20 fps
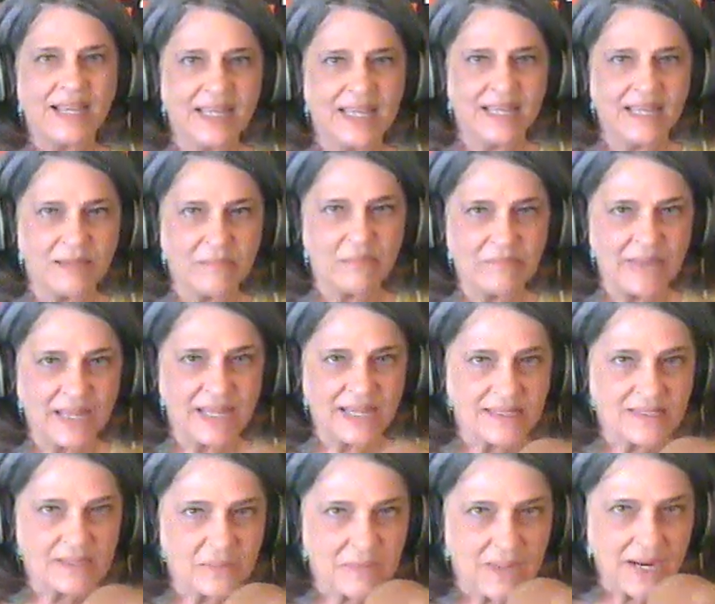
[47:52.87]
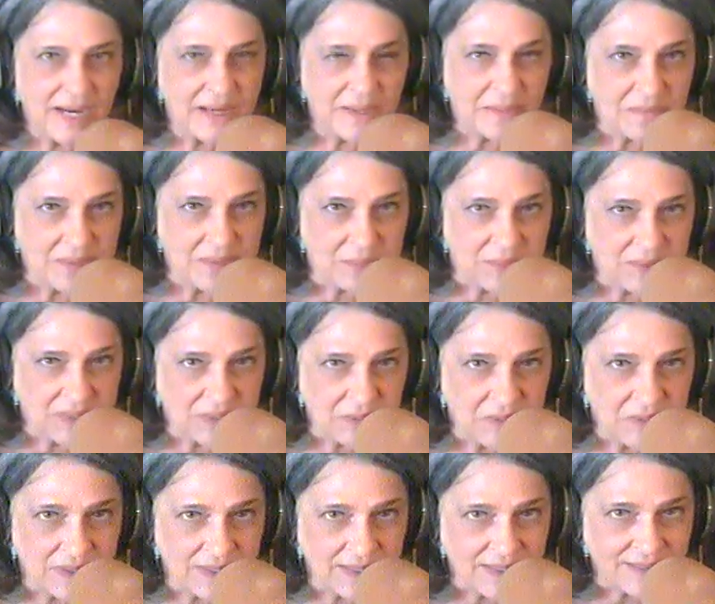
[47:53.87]
It makes white women
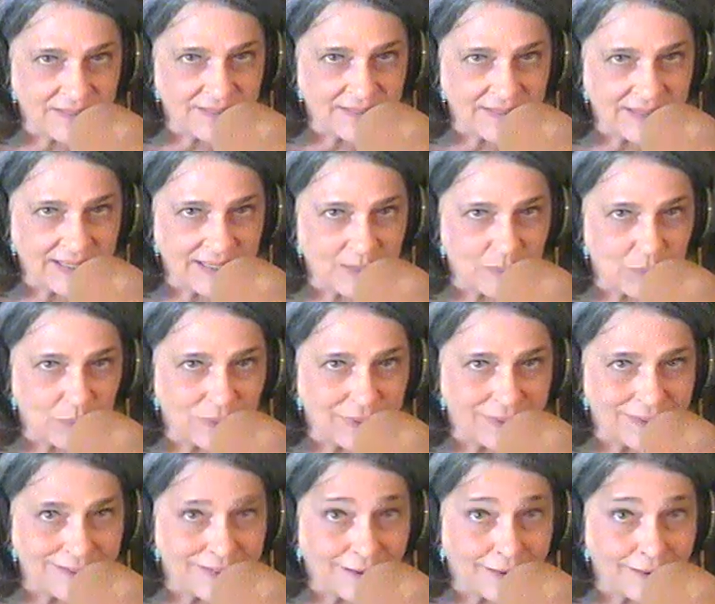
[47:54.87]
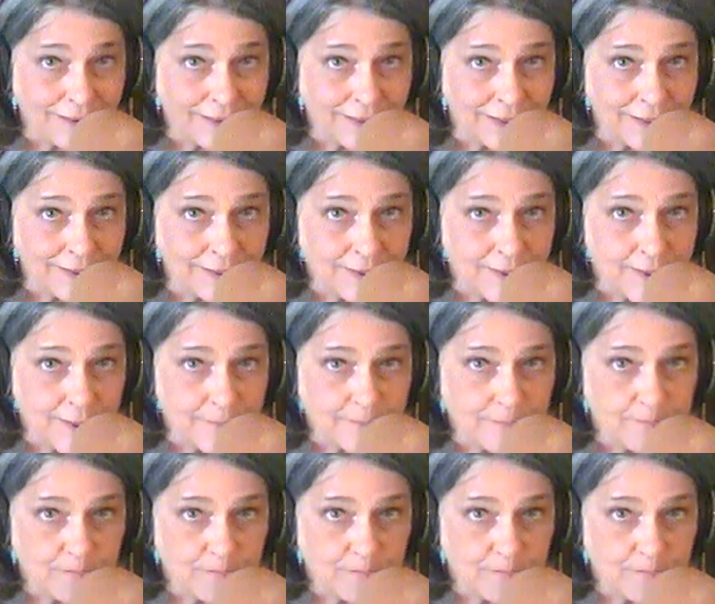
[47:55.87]
want to sleep with darkies.